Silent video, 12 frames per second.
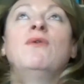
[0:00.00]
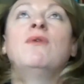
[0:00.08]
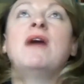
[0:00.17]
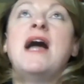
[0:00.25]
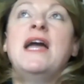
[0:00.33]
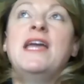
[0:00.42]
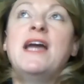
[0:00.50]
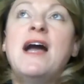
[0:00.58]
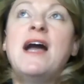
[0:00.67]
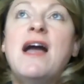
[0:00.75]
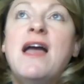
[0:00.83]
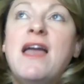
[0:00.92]
I
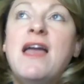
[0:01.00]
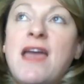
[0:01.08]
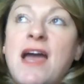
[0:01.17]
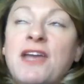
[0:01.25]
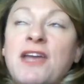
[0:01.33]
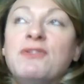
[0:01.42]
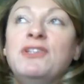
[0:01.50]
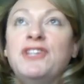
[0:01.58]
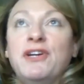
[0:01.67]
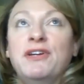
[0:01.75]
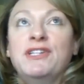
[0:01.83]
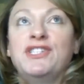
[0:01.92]
can only
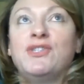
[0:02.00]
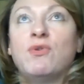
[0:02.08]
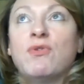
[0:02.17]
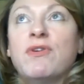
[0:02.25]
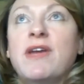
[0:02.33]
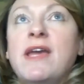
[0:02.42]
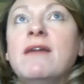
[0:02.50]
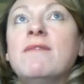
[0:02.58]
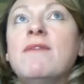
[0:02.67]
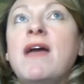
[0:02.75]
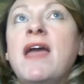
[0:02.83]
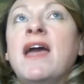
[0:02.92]
share his story,
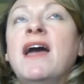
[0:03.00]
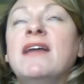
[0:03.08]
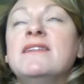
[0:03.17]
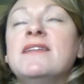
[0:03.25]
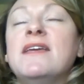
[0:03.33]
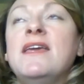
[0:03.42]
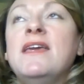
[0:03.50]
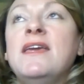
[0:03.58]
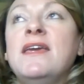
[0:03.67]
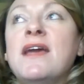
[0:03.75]
and he